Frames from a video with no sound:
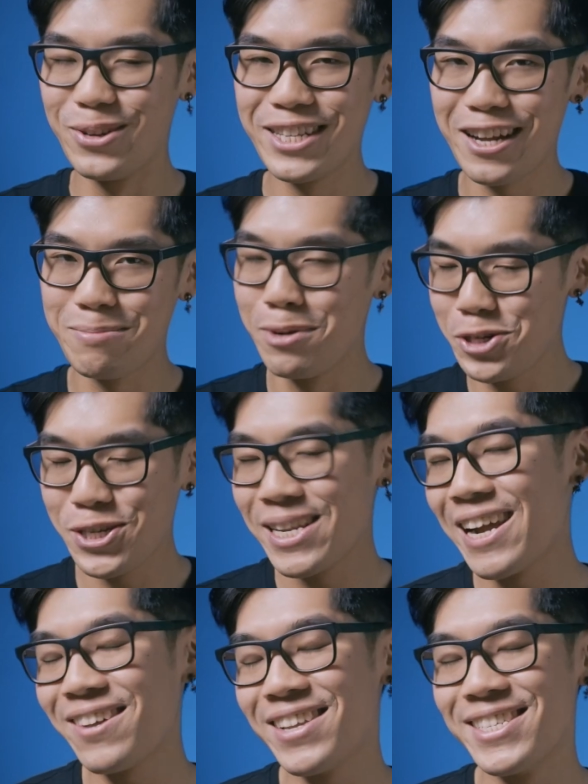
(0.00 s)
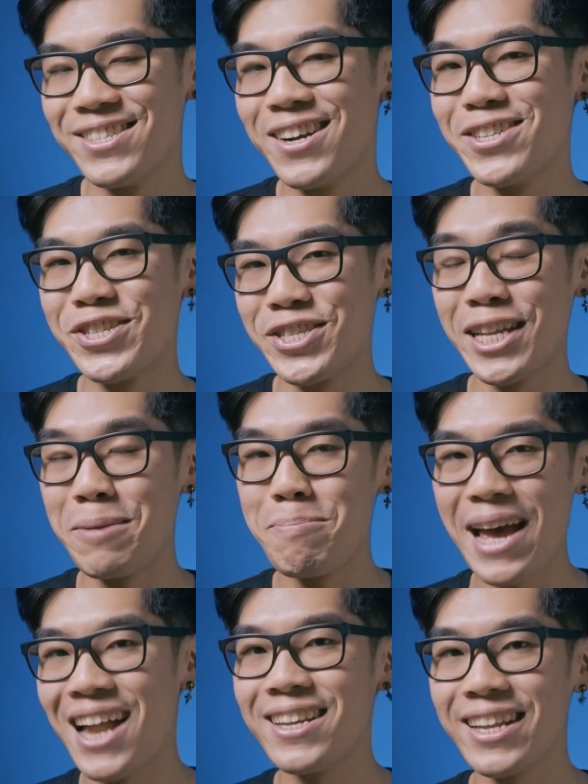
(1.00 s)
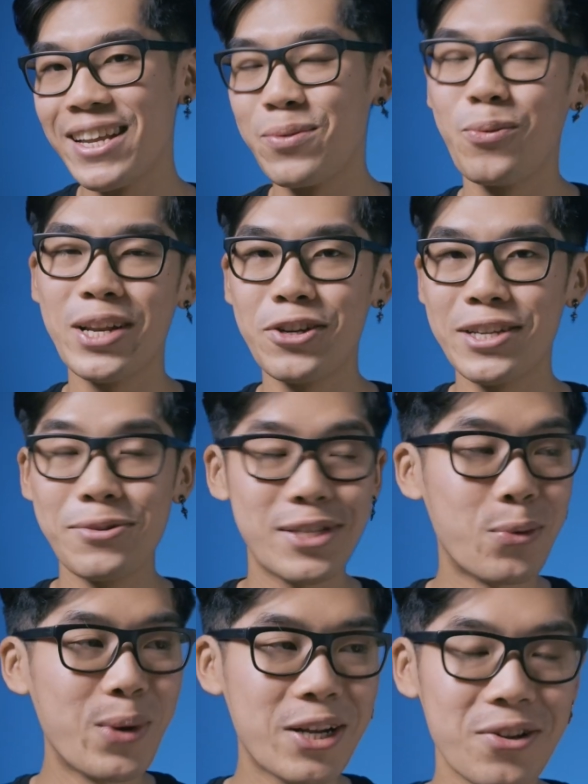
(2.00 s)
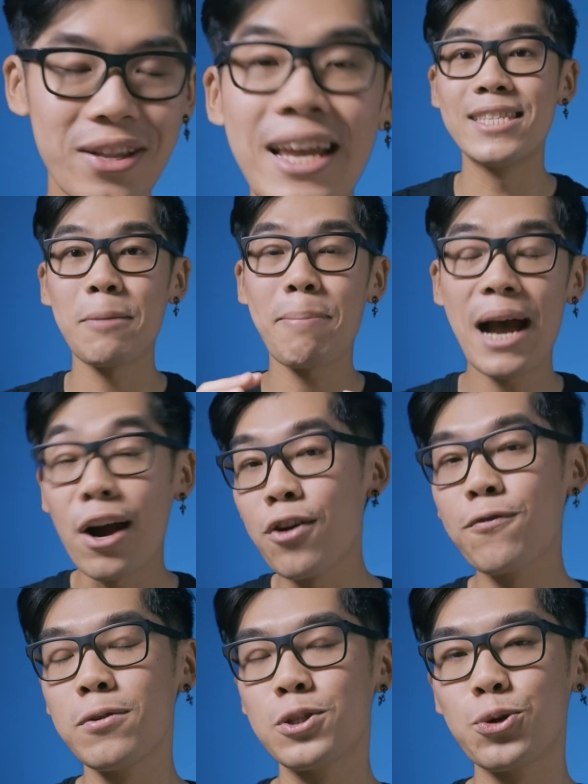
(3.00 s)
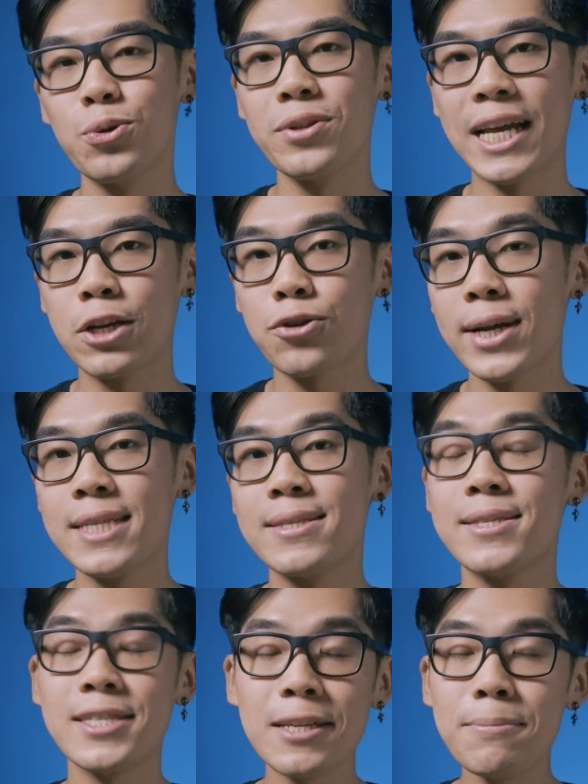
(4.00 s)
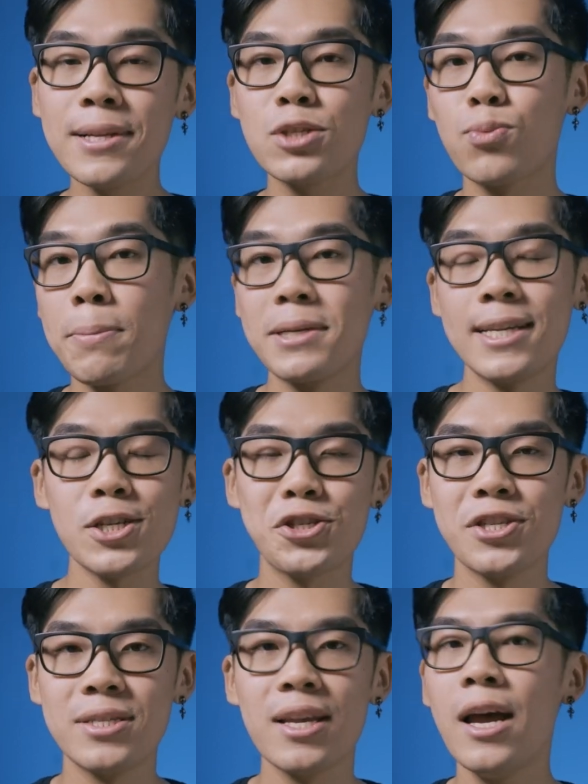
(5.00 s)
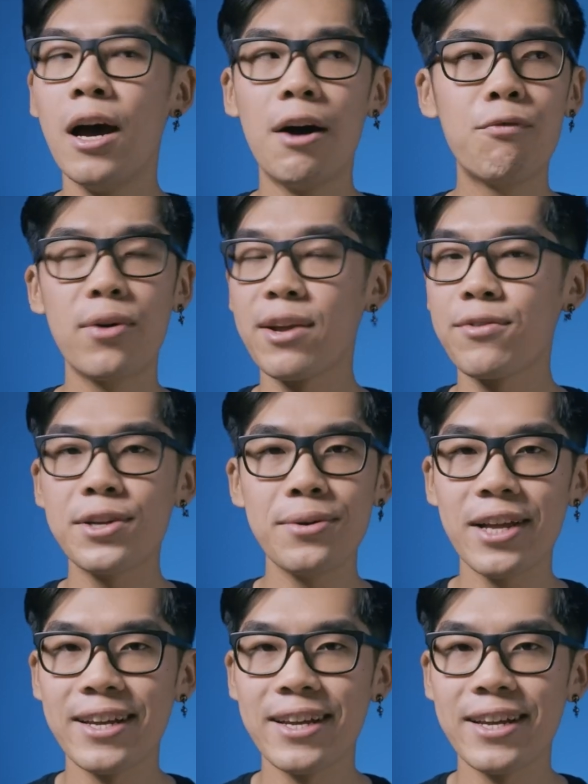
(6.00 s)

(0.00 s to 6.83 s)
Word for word: hold on, motion Motion tile is not just a band-aid when you're using Wiggle. It's a powerful tool that creates seamless repetitions of whatever you